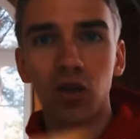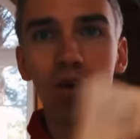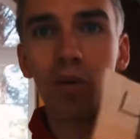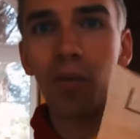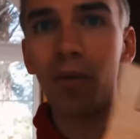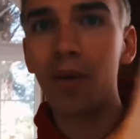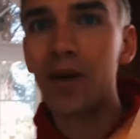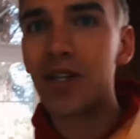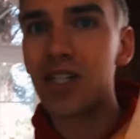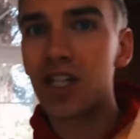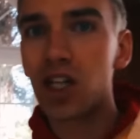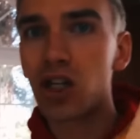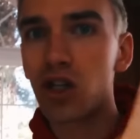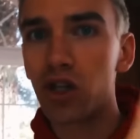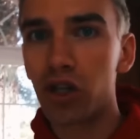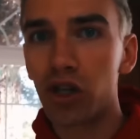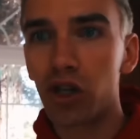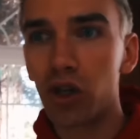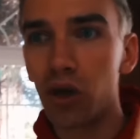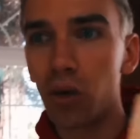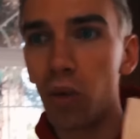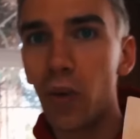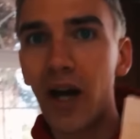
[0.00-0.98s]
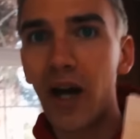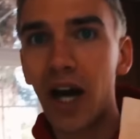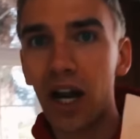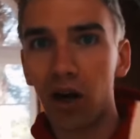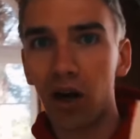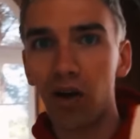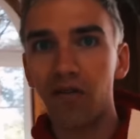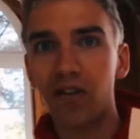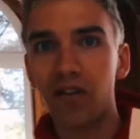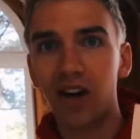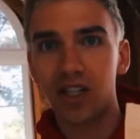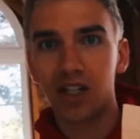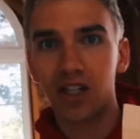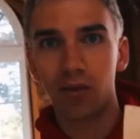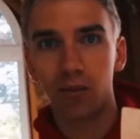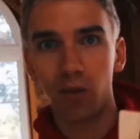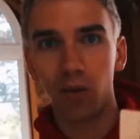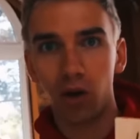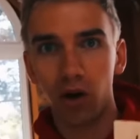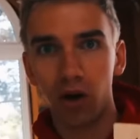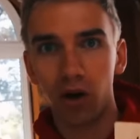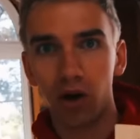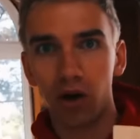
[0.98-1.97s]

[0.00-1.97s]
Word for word: We're missing two. We gotta go find some more.